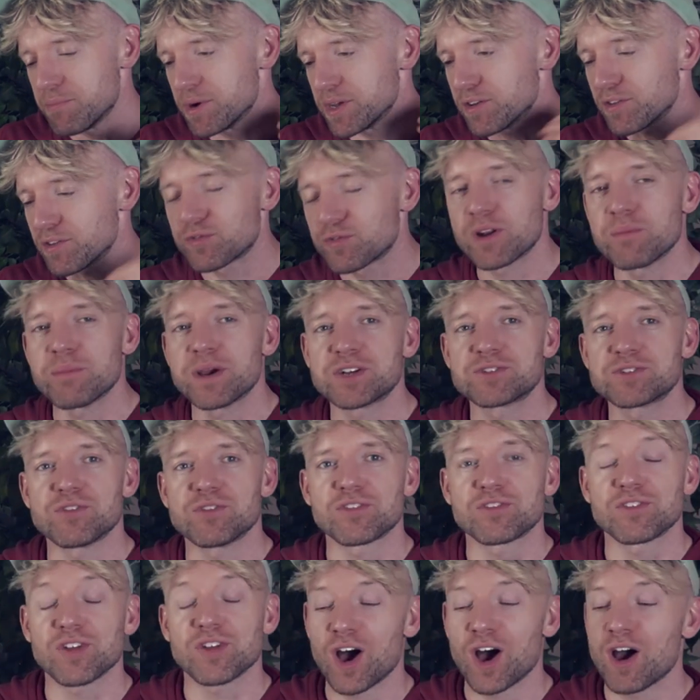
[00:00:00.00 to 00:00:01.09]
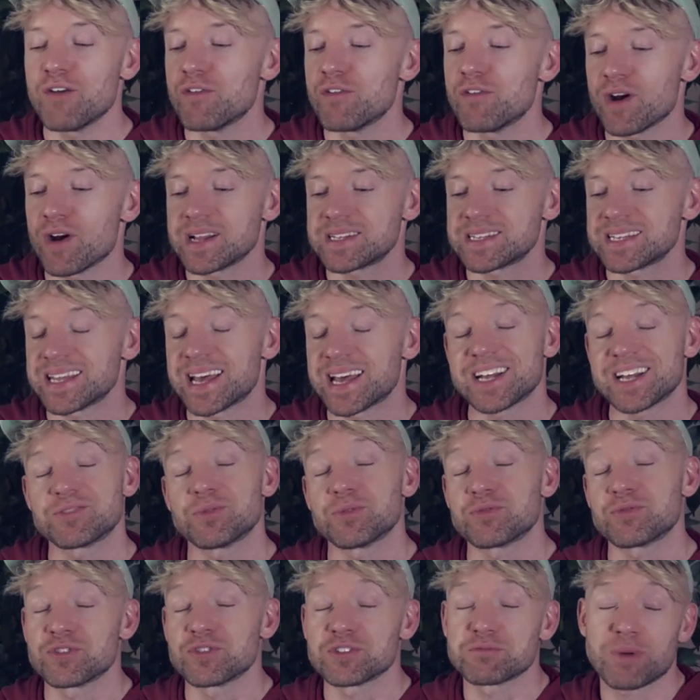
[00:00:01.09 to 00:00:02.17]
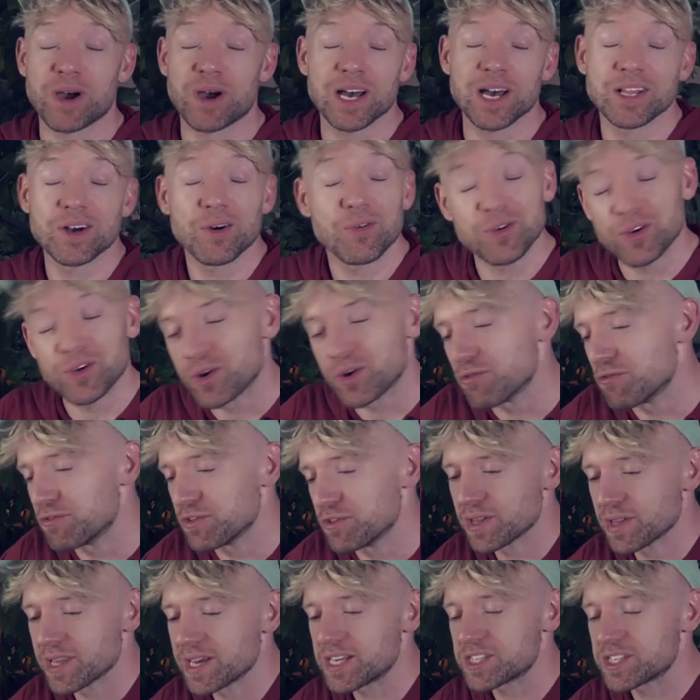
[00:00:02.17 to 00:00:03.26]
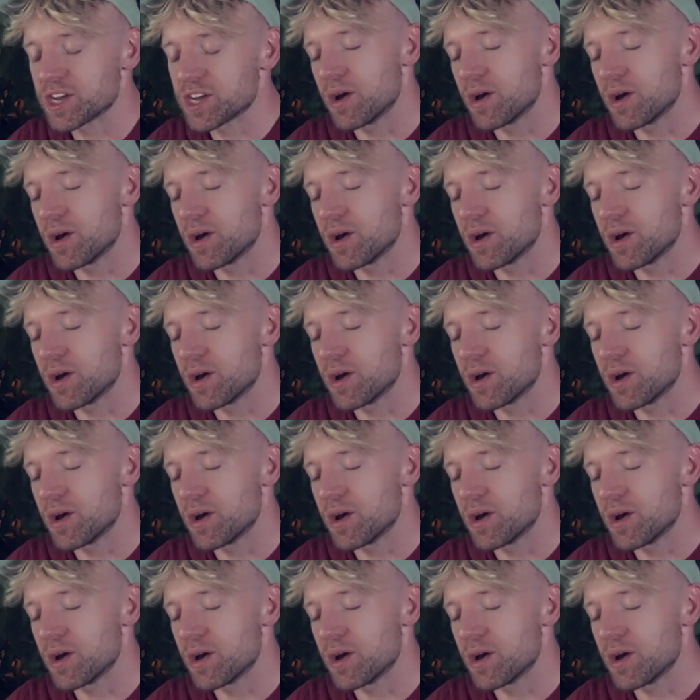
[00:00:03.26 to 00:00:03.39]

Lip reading: but you just want to make sure it's not overwriting the actual Trustpilot or Google review link.